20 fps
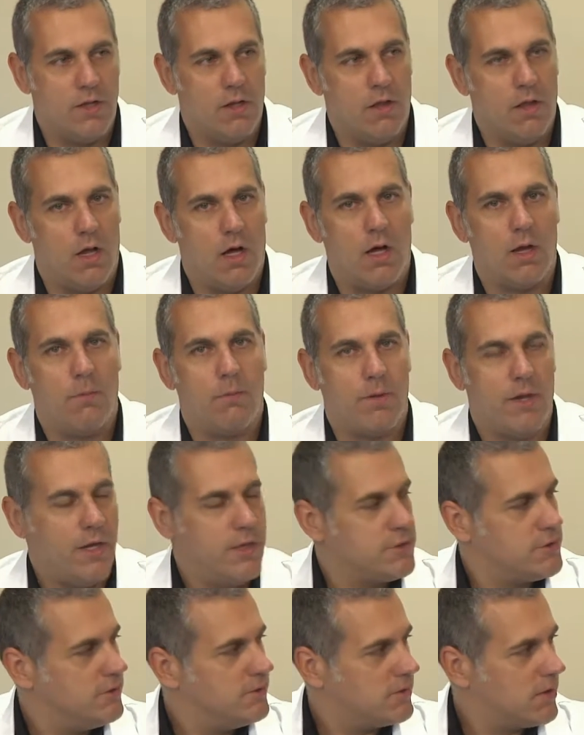a lot of
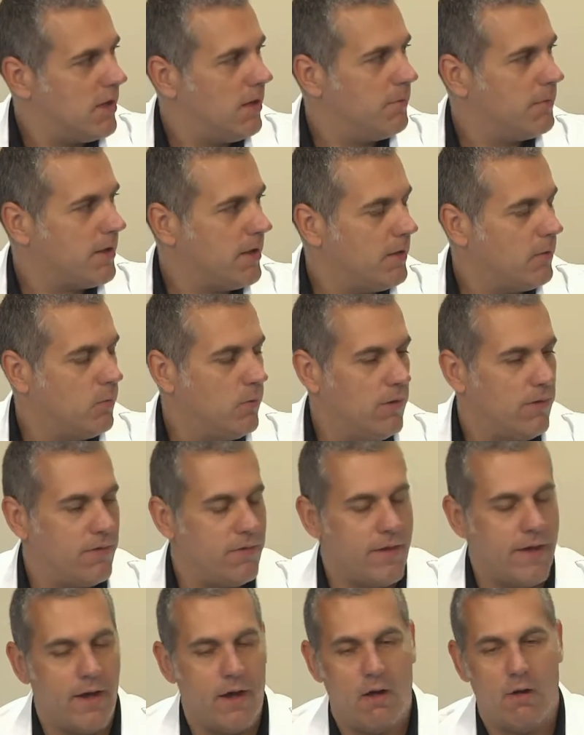patients coming in with
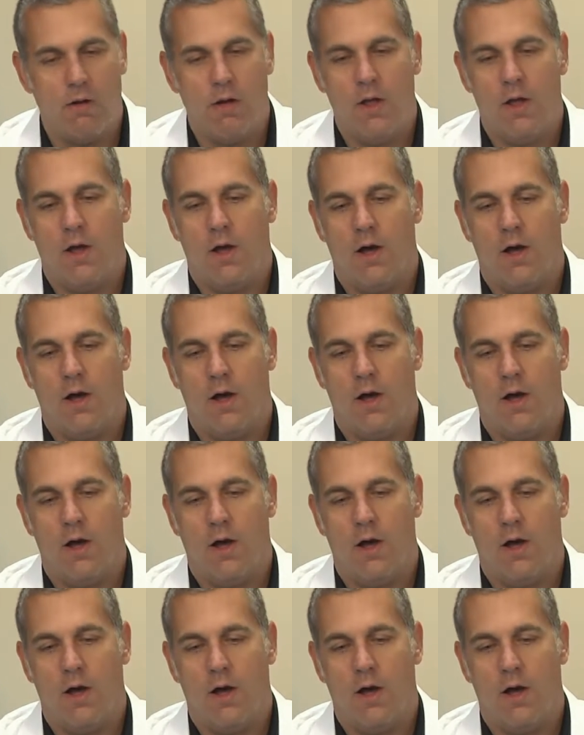now.